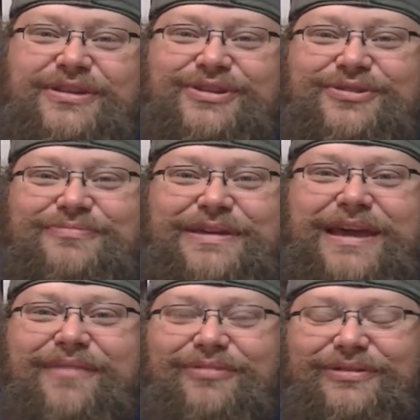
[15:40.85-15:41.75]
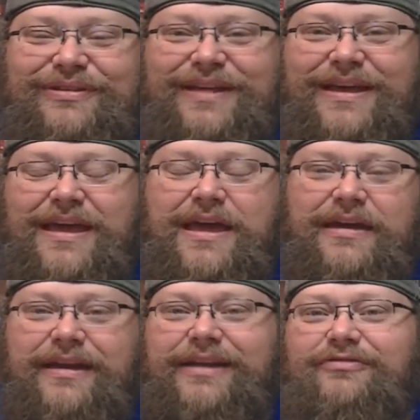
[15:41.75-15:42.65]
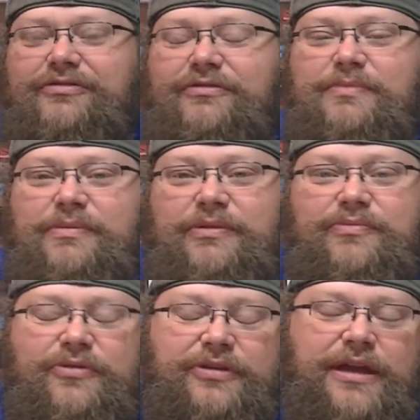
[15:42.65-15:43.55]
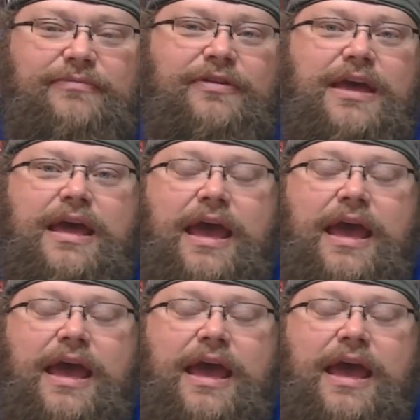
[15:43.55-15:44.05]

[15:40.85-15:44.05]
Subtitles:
to being able to kind of introduce people to board games.